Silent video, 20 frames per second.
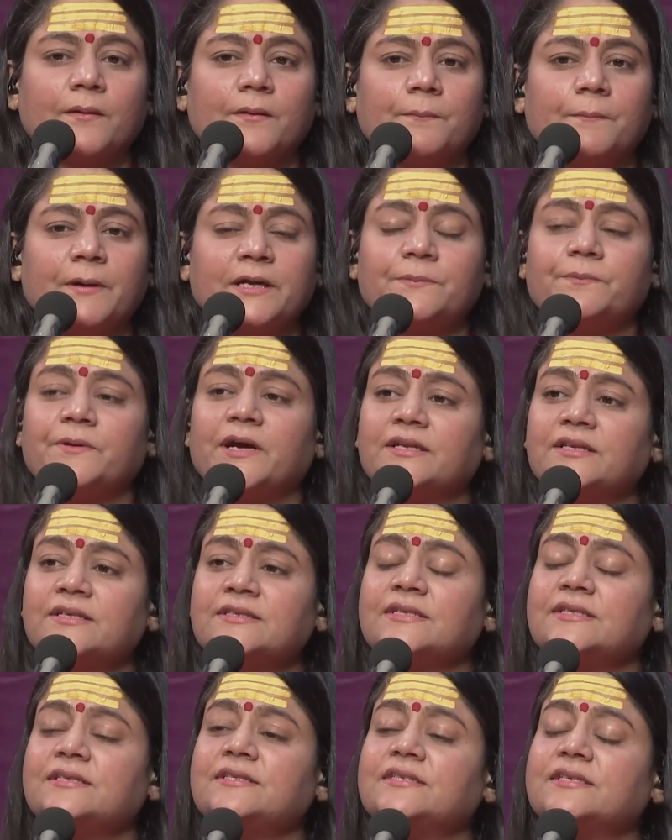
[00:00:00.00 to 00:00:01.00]
But brothers
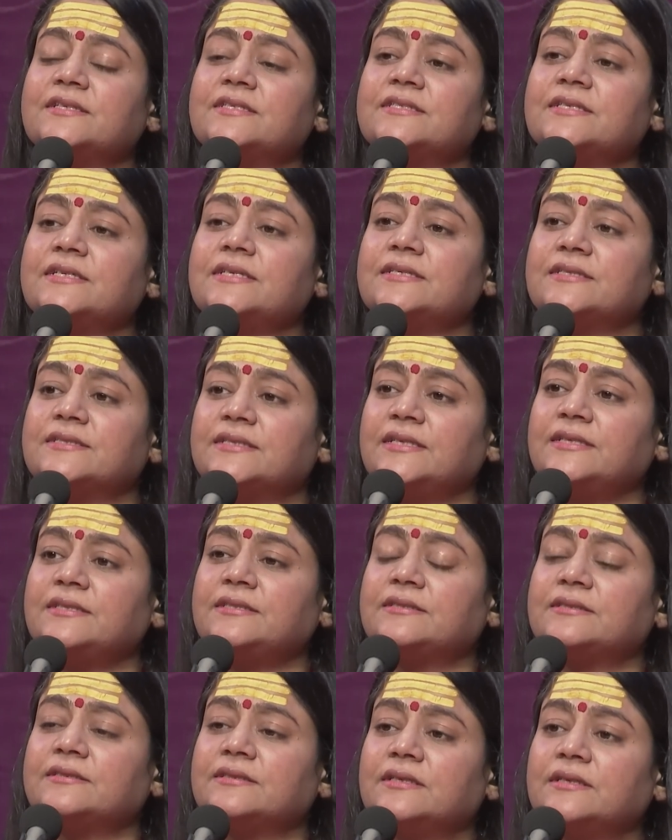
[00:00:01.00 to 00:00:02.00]
and sisters,
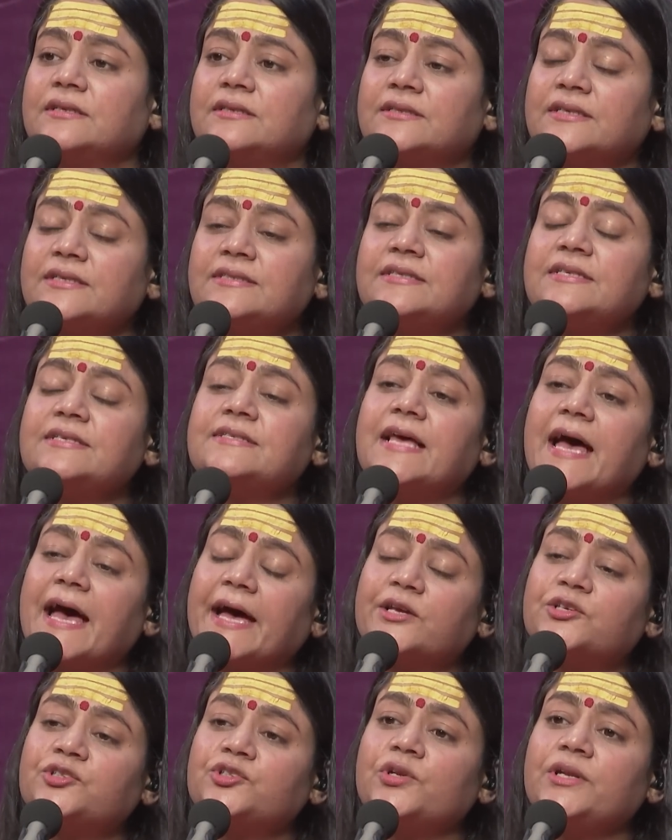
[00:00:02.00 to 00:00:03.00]
this is
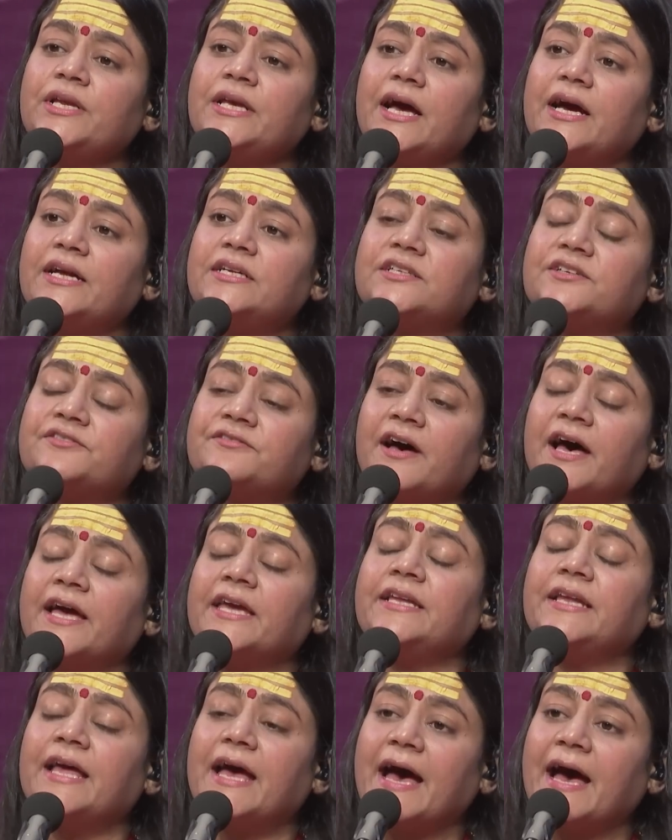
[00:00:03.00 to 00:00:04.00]
actually a
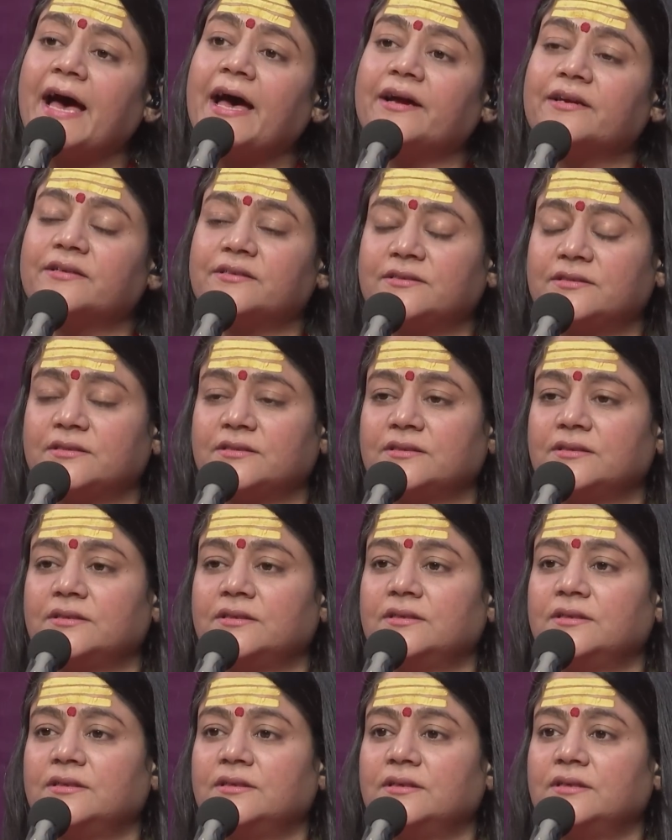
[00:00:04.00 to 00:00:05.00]
divine act
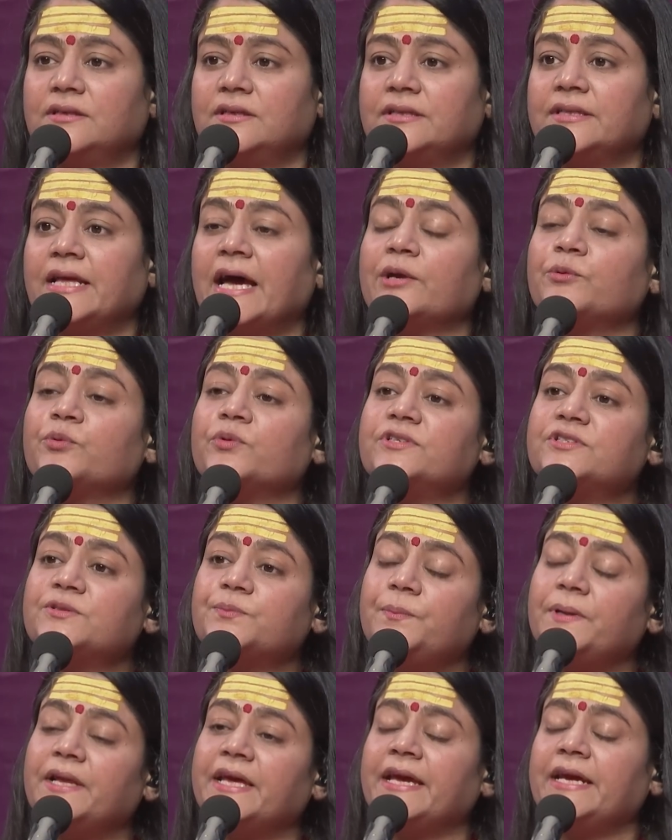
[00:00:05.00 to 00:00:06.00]
that was
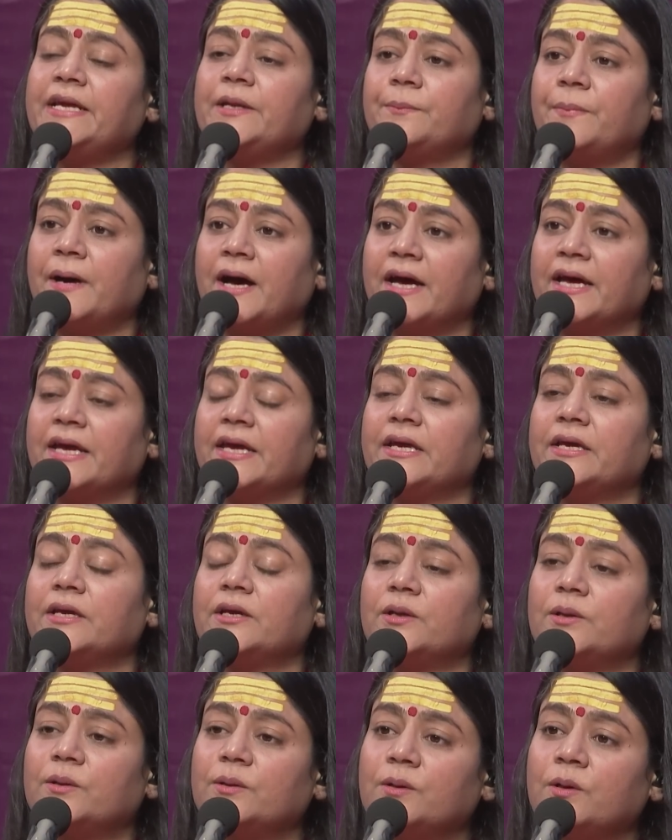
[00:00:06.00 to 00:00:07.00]
played by
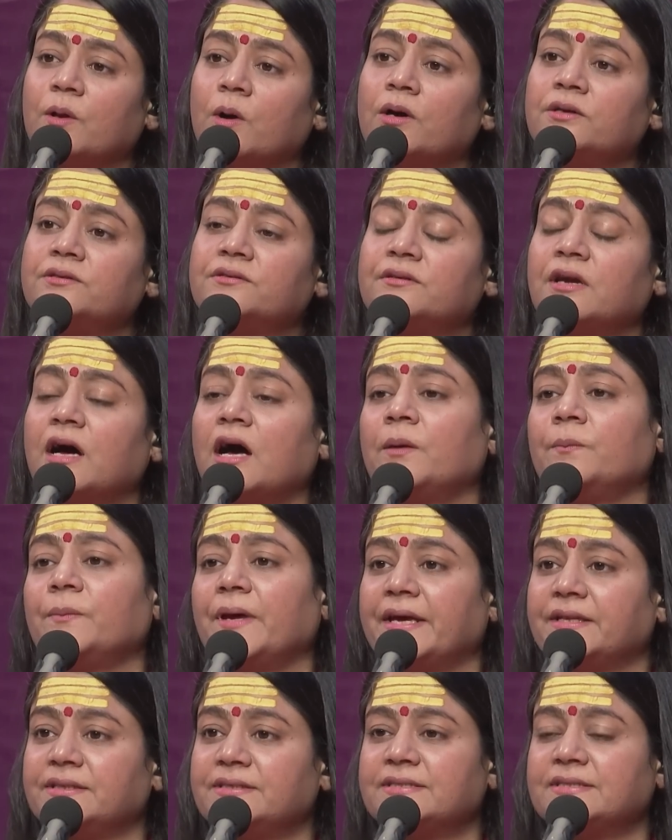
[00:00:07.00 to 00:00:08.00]
Lord Ram
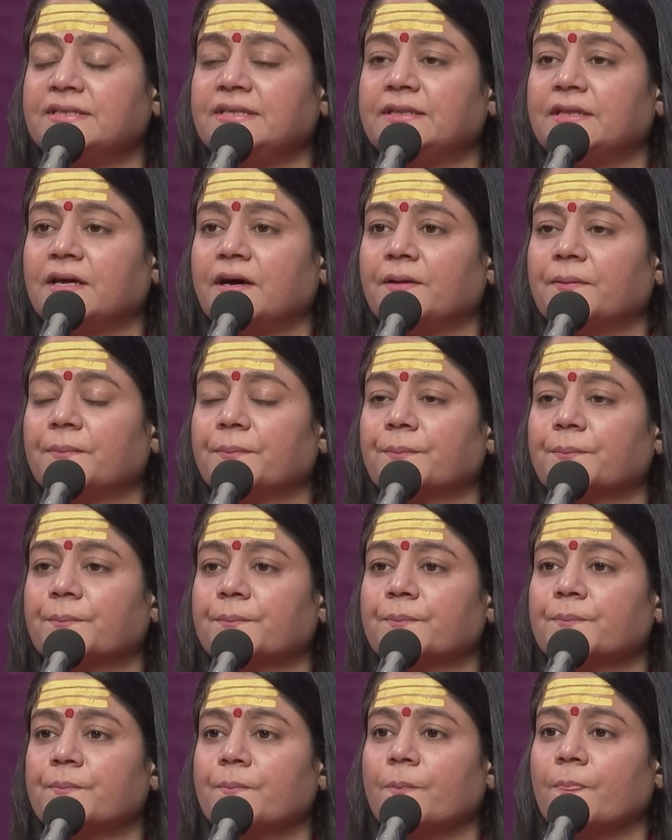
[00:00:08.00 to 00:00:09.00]
and Sita.
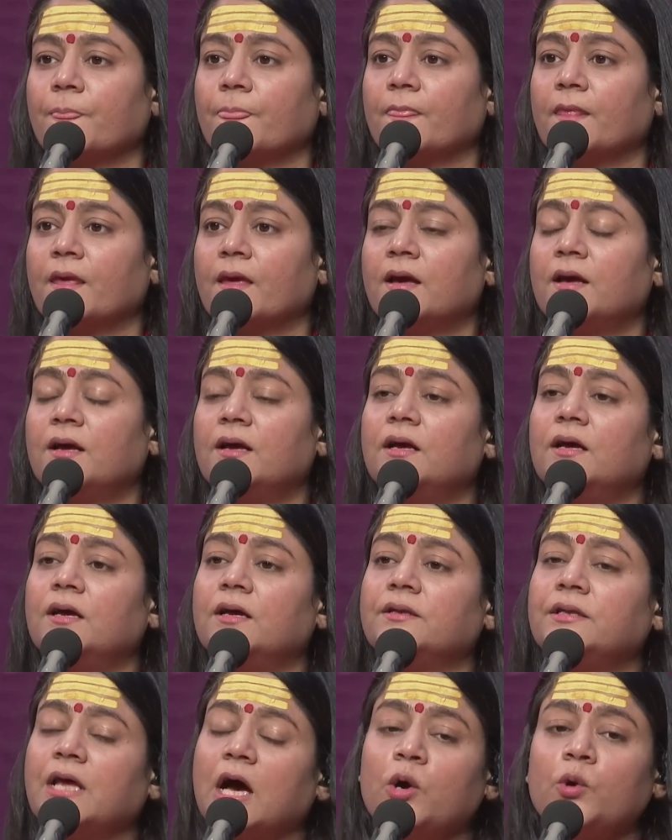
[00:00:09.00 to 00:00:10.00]

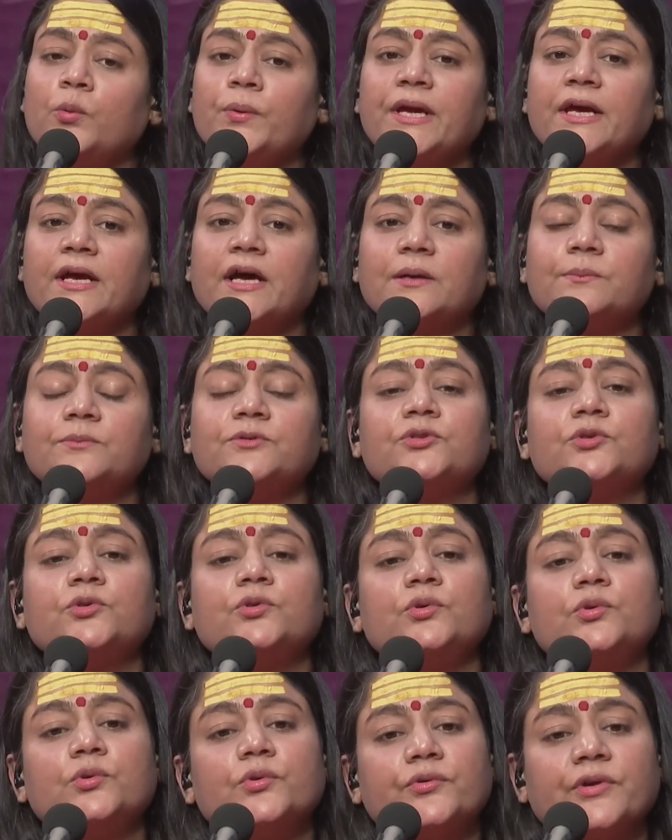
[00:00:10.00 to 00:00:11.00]
Now we come
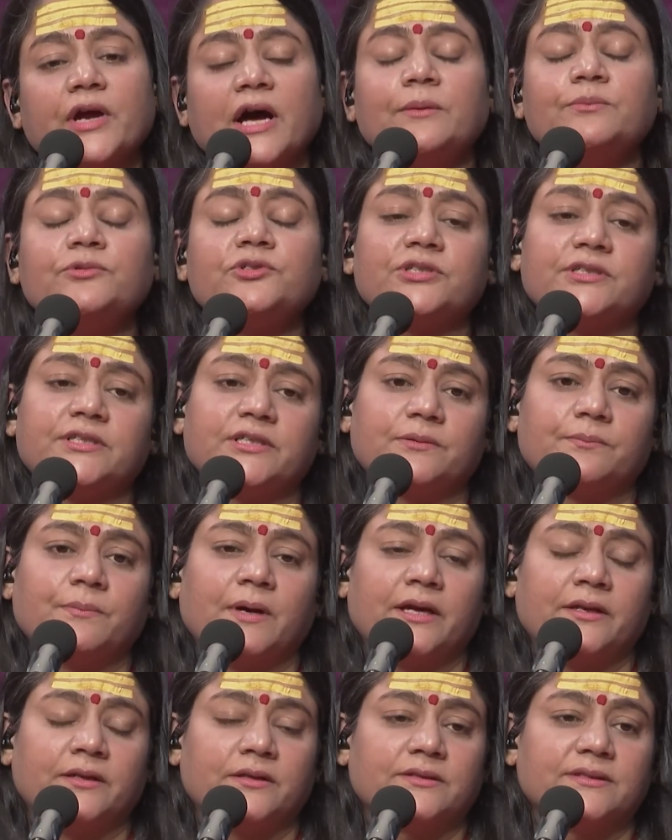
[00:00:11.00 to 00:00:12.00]
to
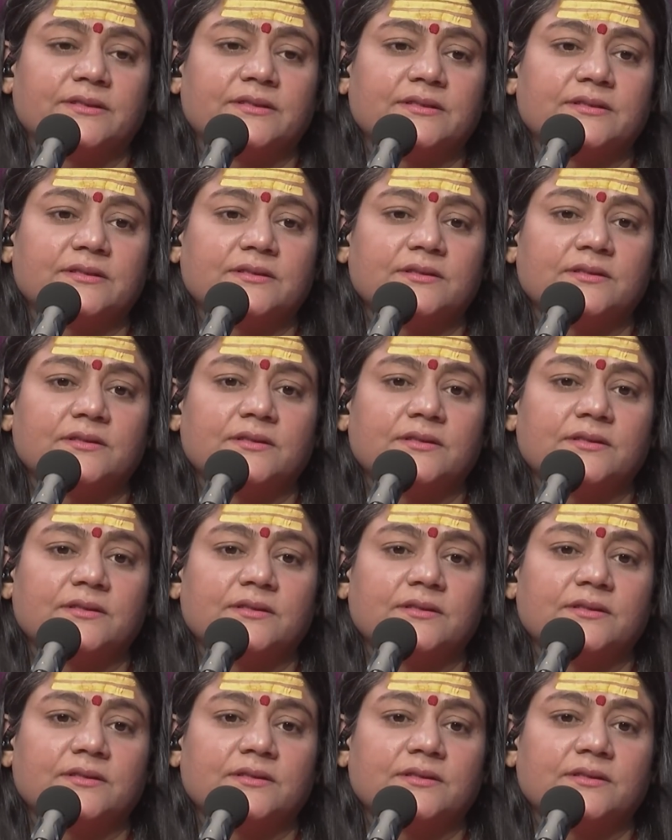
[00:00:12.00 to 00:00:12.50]
Ramcharitmanas.